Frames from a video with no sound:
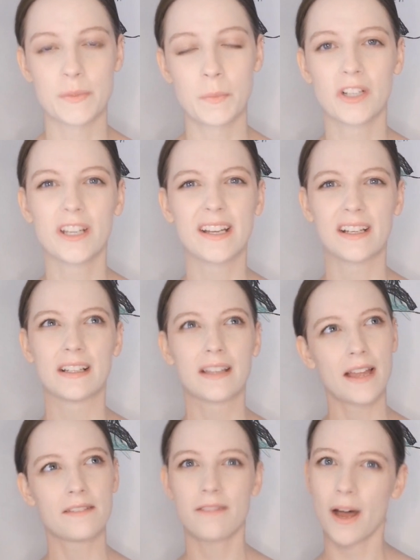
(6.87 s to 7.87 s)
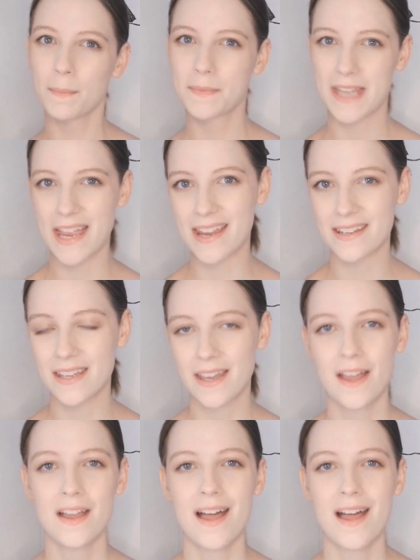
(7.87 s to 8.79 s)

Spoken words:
It's more like a life update.